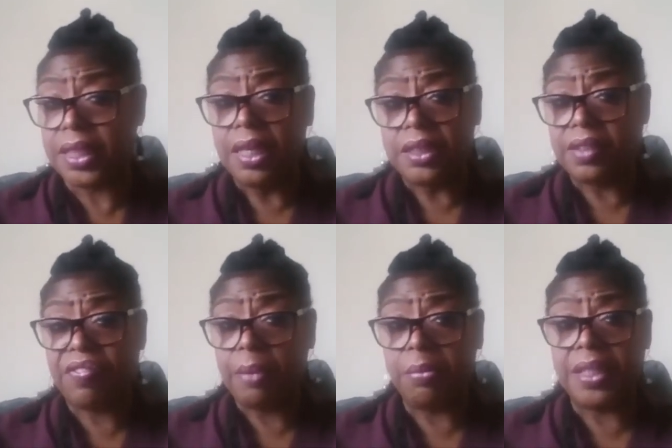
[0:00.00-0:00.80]
to
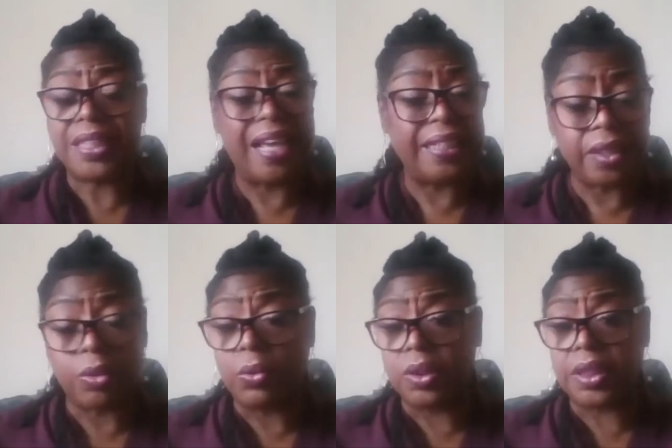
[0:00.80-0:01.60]
families and it
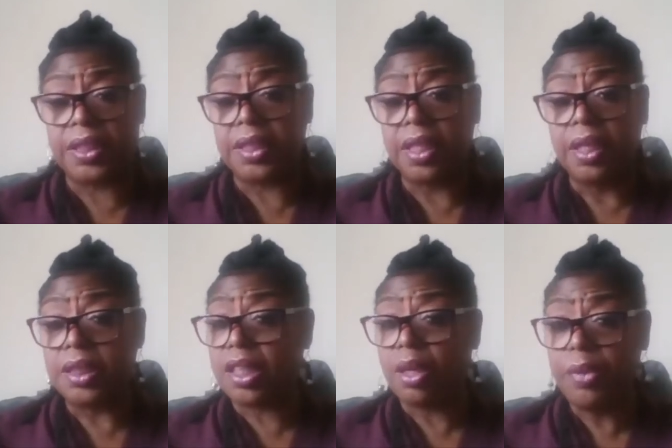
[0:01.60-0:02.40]
causes to
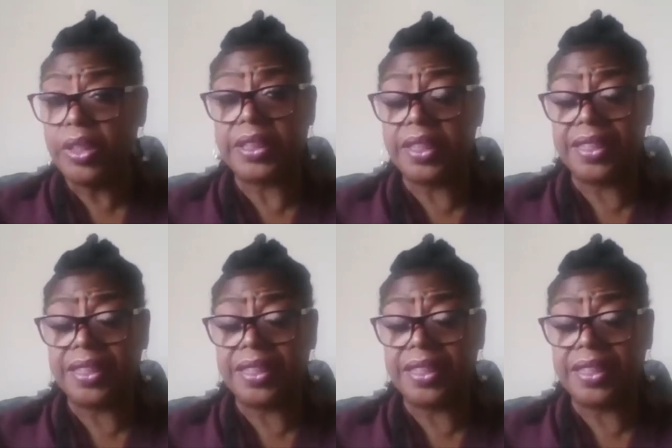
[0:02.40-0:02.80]
communities.